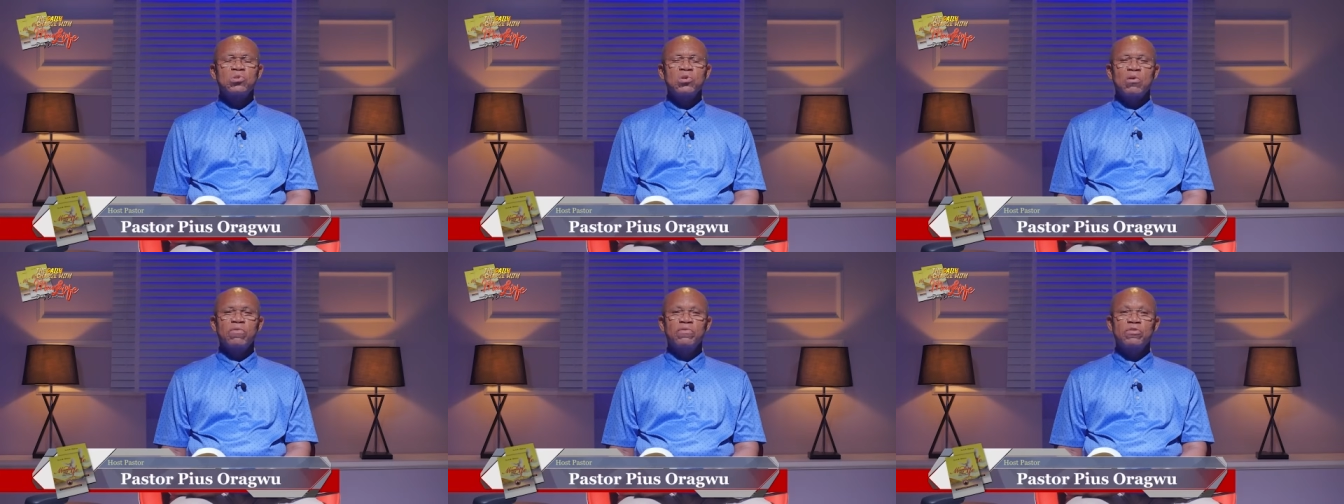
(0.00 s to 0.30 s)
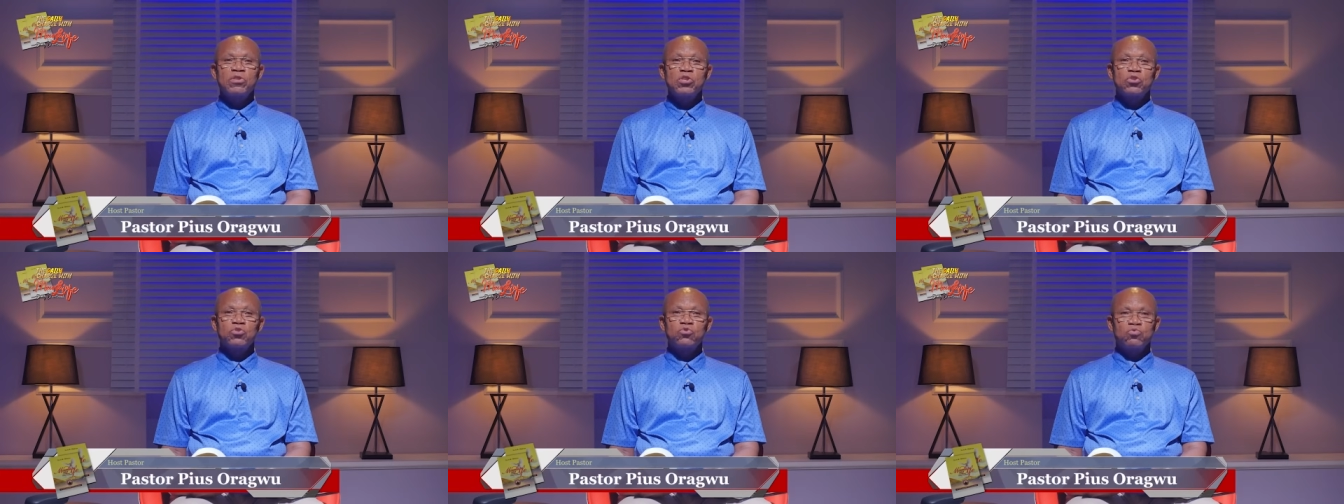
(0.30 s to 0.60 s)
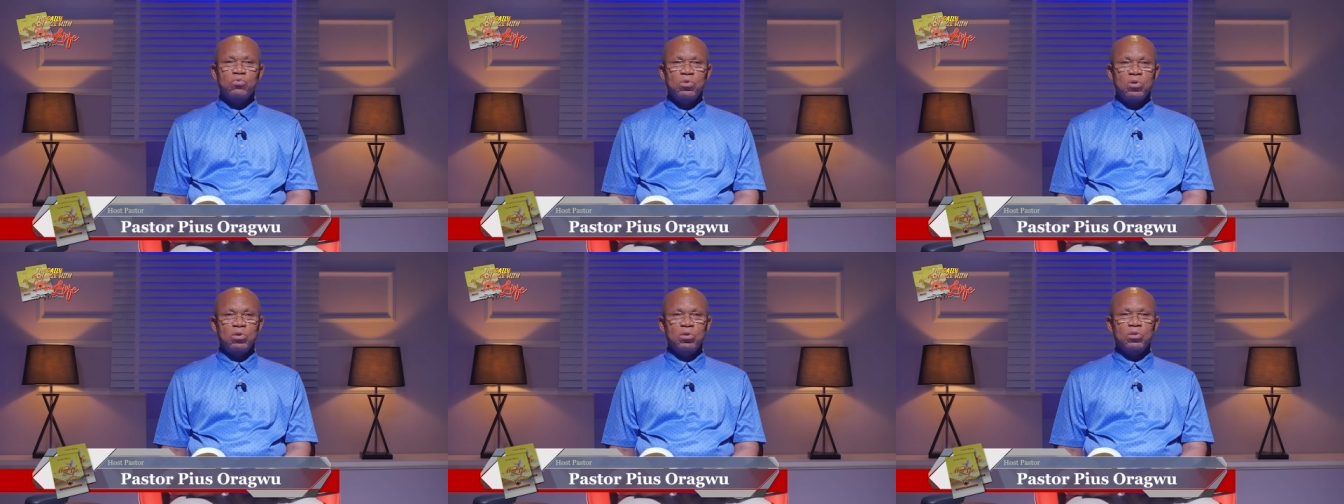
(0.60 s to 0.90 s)
of this
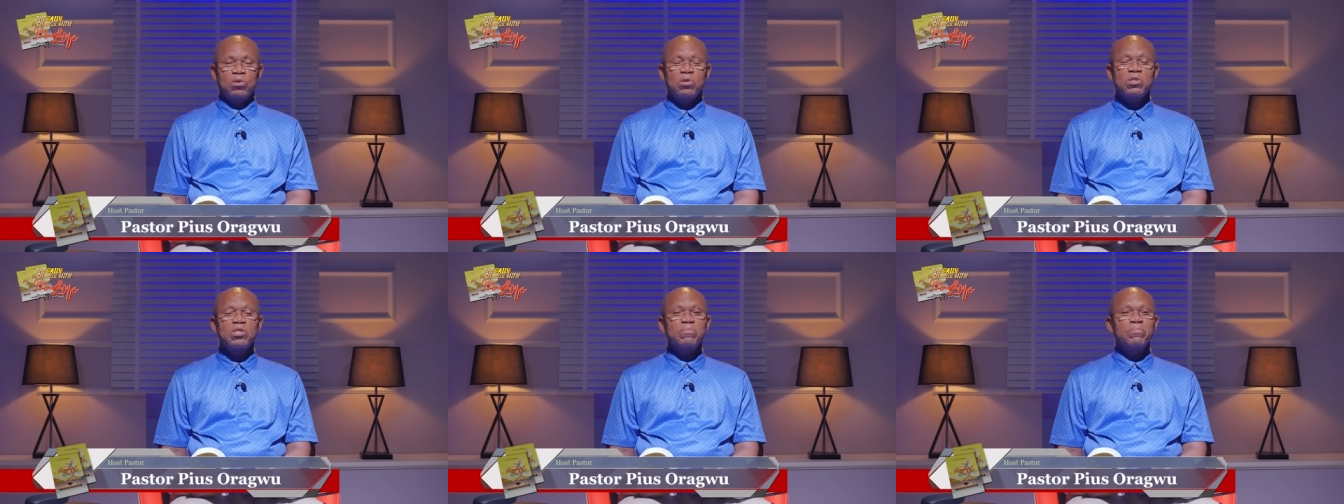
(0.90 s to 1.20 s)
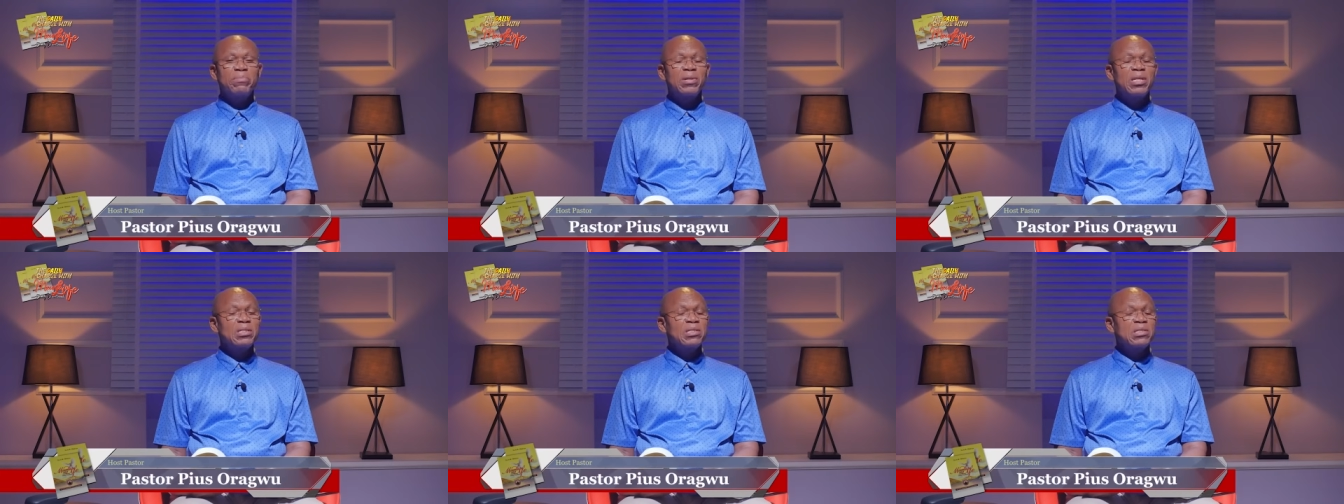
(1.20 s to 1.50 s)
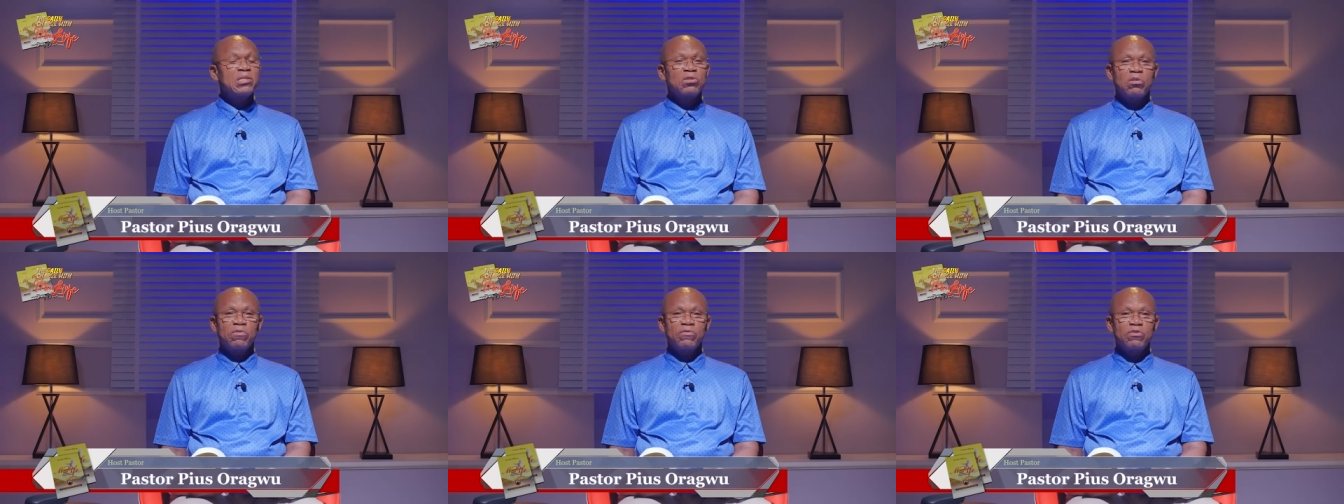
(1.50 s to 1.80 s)
world, all the
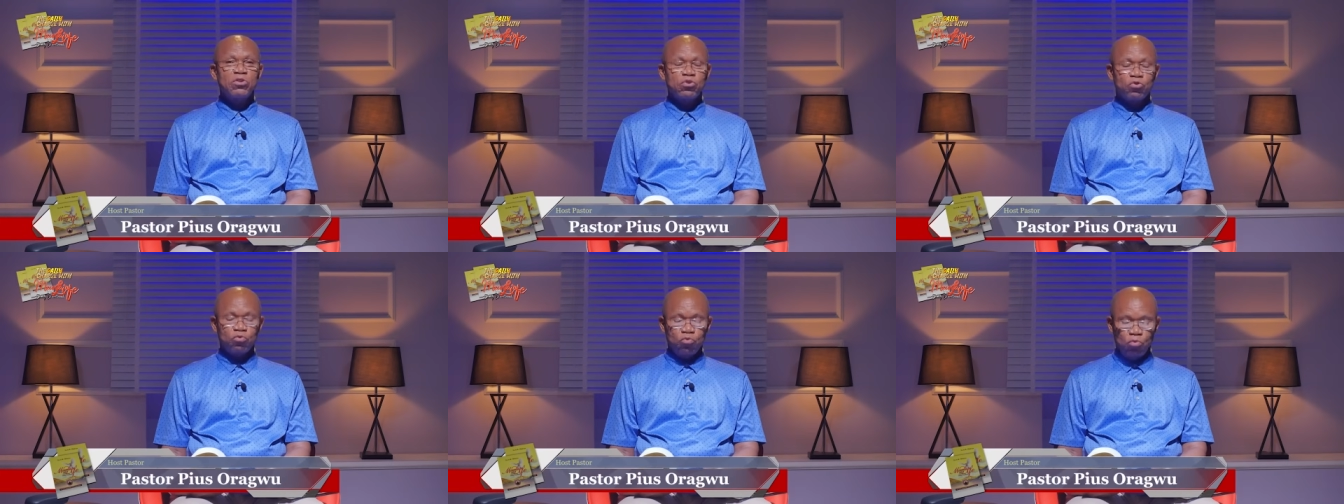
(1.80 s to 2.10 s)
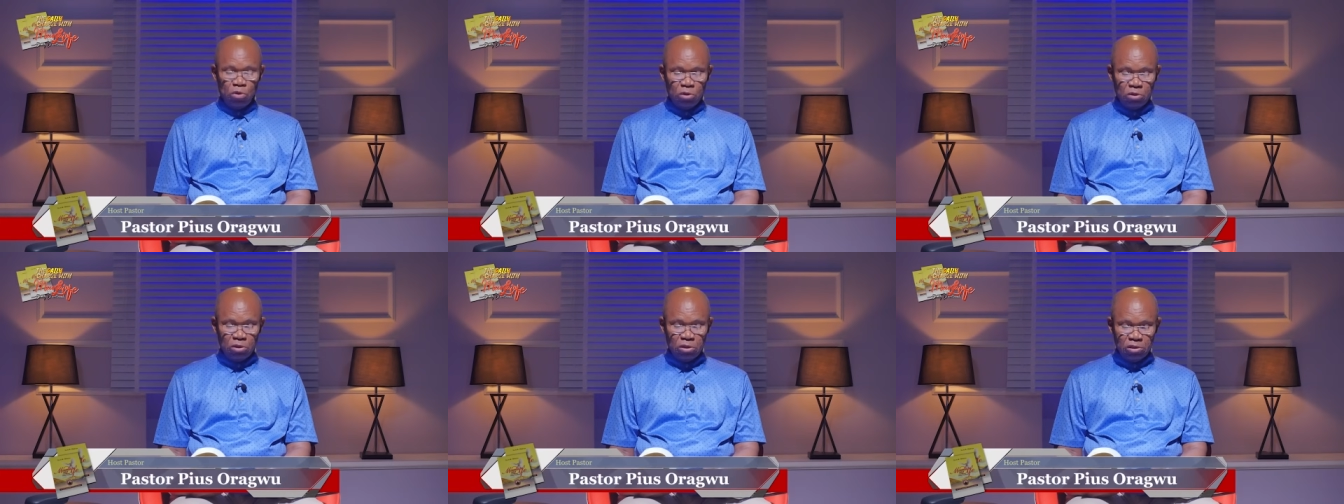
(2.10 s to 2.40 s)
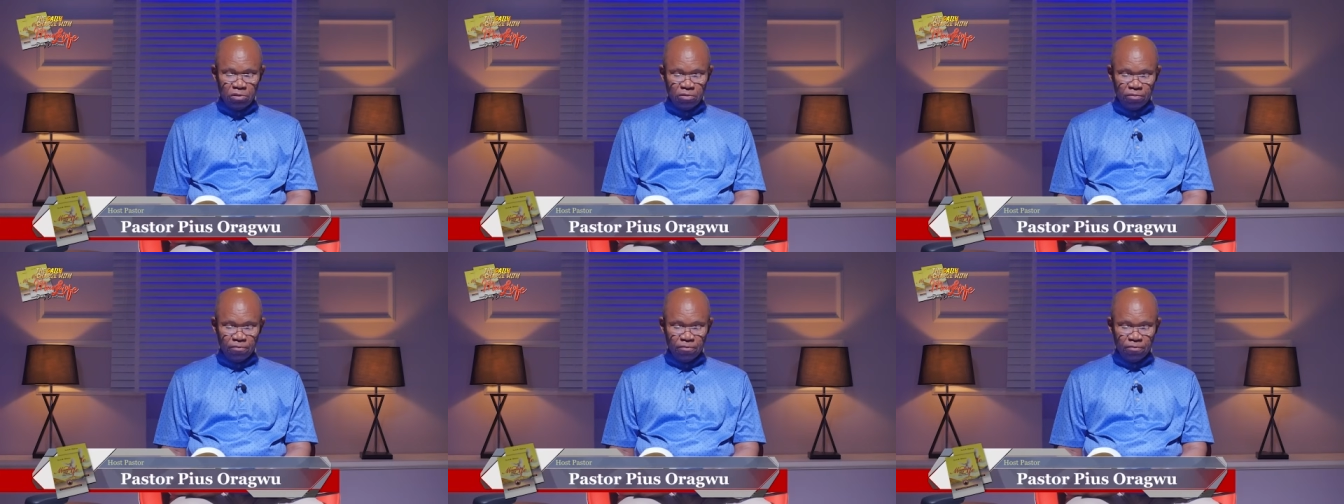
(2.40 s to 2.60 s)
blessings of this world,